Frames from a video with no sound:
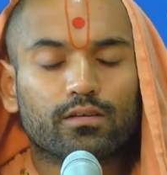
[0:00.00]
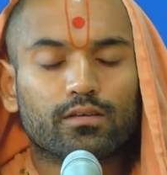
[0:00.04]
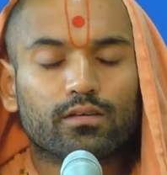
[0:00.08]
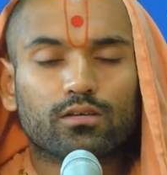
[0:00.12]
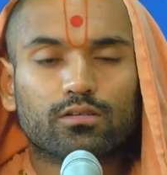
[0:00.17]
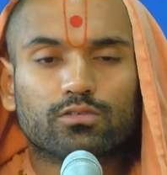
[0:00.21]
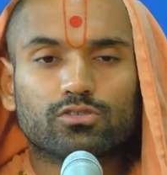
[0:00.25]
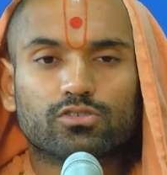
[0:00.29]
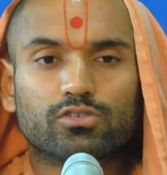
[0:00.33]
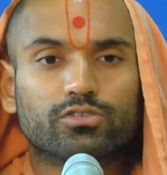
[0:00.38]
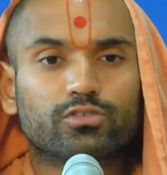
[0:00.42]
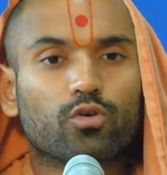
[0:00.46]

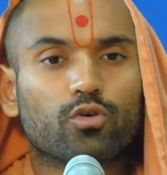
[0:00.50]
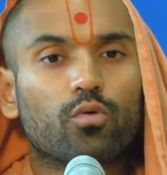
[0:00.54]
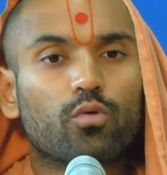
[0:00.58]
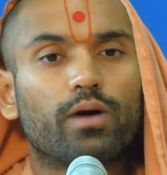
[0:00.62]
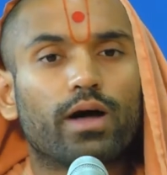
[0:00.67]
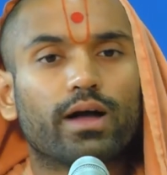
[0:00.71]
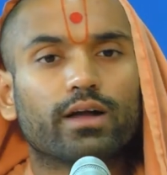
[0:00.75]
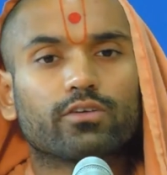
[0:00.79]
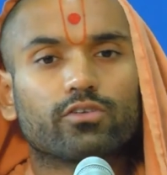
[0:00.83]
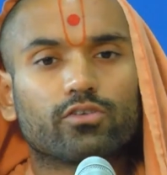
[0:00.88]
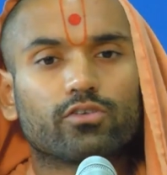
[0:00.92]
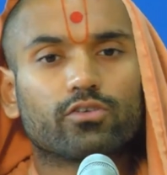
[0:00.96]
Just go
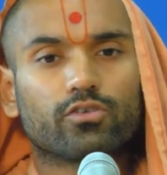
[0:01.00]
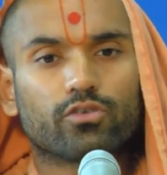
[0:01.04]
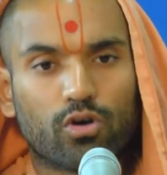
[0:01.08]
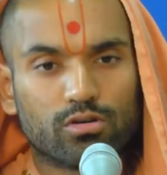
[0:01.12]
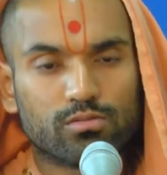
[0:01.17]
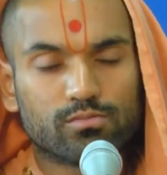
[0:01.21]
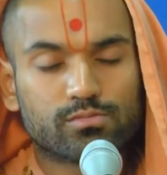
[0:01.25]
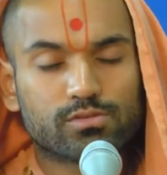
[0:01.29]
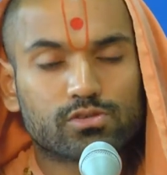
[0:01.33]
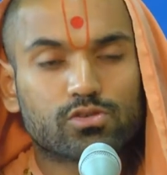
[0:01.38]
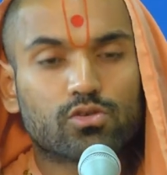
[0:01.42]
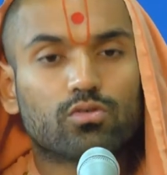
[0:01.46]
back to your
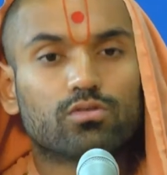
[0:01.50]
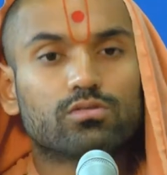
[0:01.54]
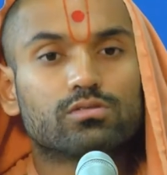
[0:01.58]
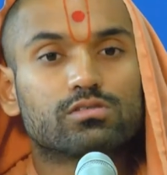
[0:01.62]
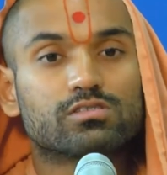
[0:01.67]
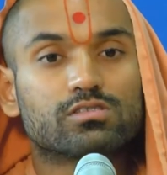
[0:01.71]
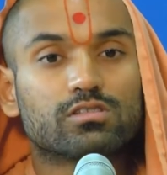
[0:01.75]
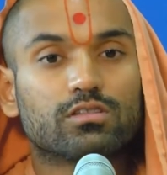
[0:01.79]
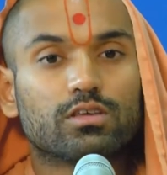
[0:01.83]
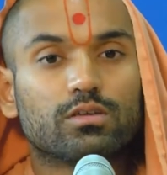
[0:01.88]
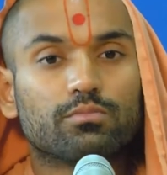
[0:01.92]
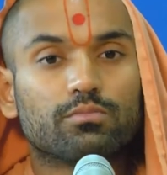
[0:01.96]
homes, go to
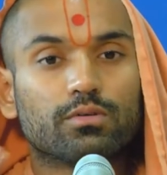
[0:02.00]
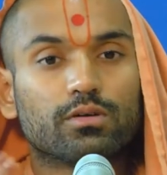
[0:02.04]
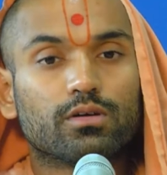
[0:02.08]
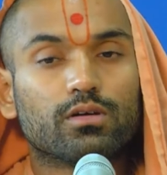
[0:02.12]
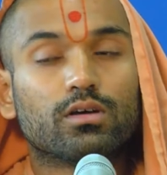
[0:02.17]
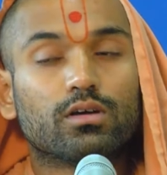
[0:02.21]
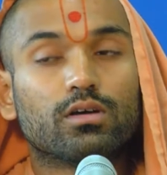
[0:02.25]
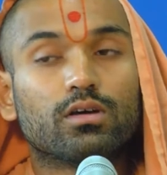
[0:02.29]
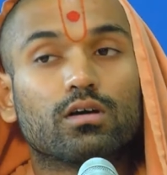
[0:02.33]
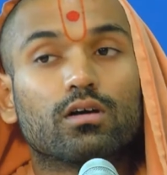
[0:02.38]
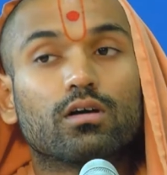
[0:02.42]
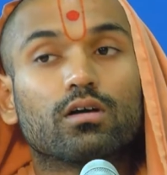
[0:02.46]
sleep.
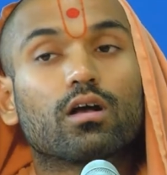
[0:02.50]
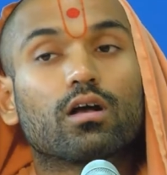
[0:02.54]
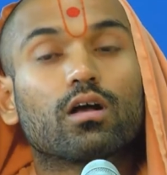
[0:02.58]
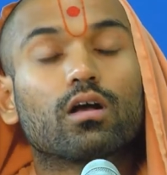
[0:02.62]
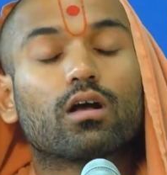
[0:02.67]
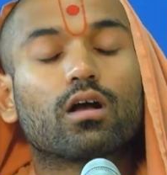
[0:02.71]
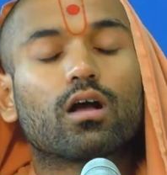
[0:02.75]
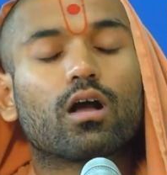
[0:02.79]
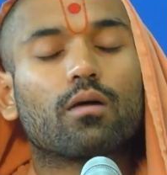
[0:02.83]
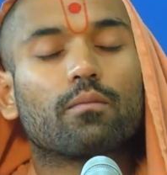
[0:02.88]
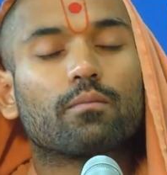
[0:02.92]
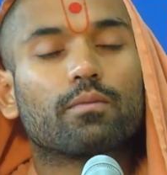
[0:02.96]

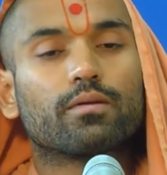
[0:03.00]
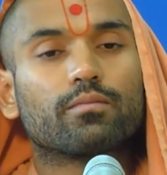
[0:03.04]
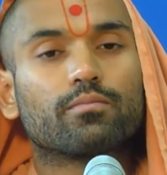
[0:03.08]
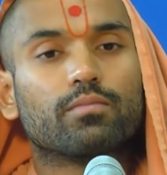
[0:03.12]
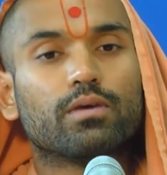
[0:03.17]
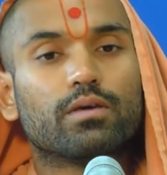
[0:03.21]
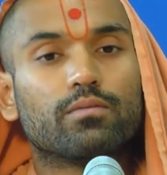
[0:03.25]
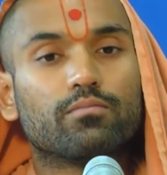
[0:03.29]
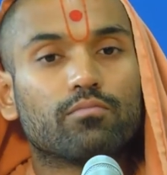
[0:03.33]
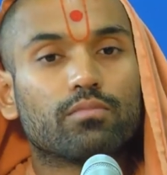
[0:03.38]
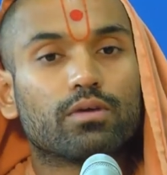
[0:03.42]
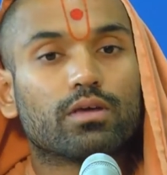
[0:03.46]
Come and
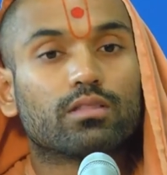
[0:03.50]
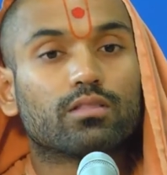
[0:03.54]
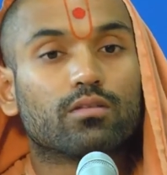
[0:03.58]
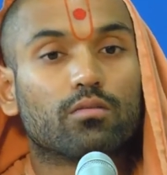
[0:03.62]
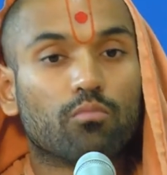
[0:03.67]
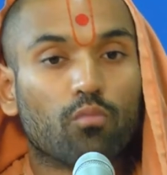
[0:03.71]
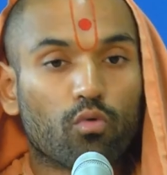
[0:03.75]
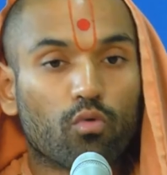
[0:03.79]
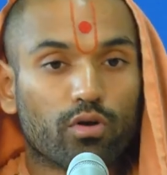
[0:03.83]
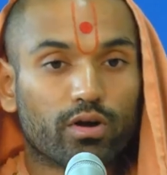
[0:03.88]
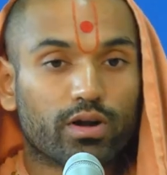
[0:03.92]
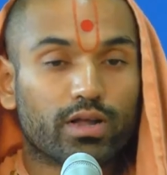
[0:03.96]
meet me in the
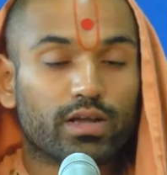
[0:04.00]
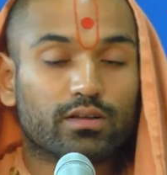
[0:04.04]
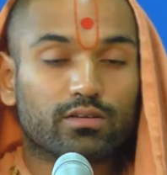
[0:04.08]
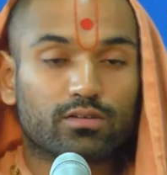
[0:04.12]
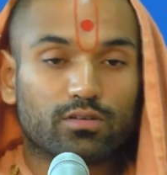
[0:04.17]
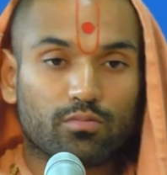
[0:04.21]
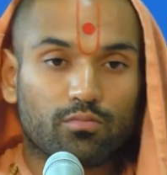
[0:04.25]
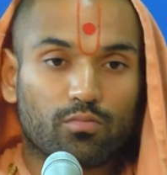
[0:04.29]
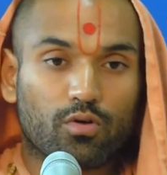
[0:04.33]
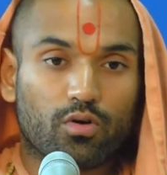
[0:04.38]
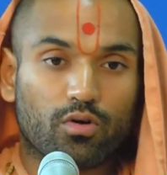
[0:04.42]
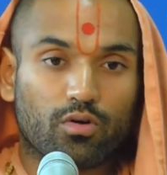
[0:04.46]
morning
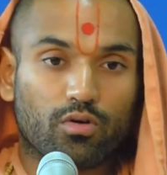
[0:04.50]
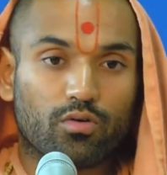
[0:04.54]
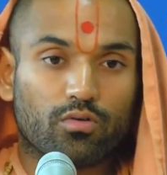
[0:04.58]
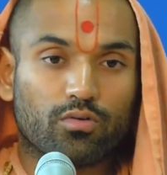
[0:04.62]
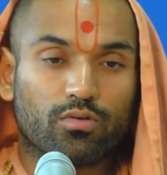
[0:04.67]
tomorrow.